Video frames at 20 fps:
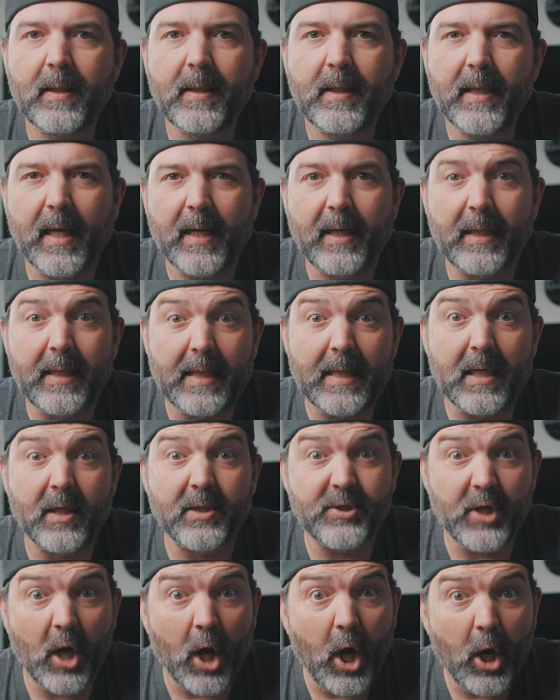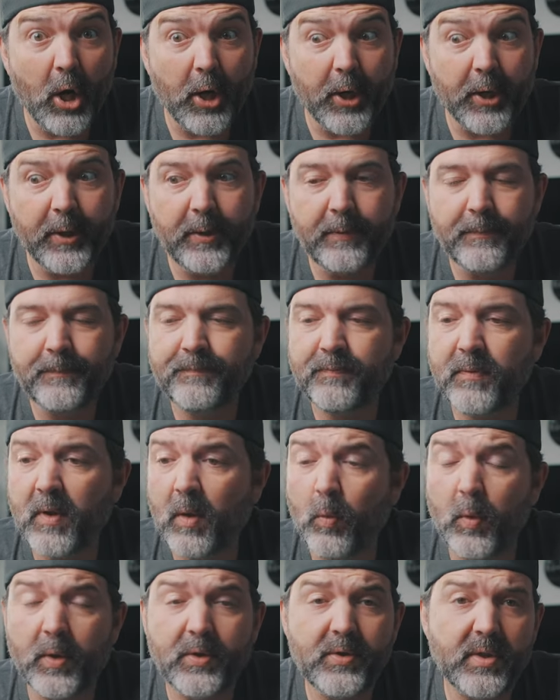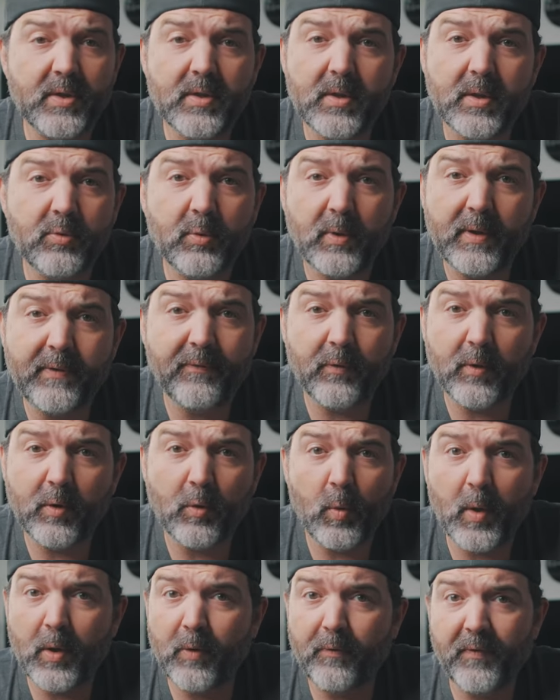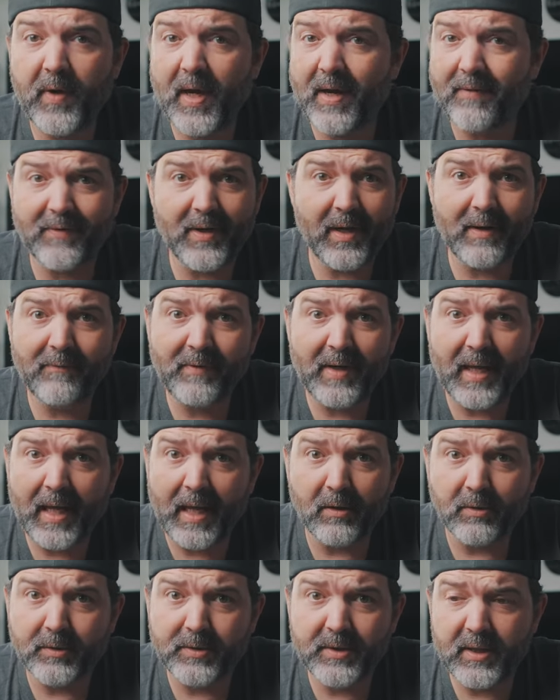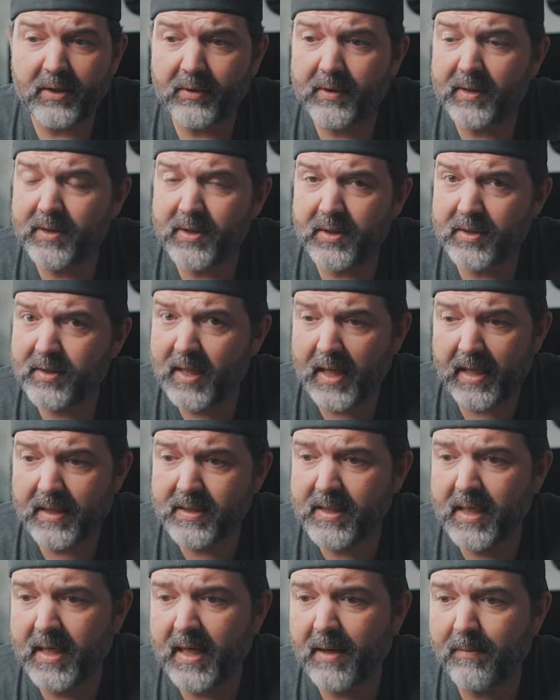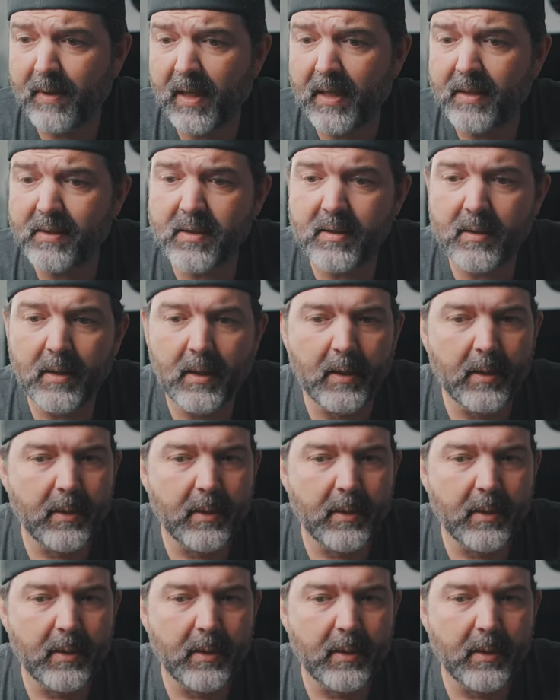Canon E O S R with just a twenty-four to one oh five, not even the L series, just the S T M lens.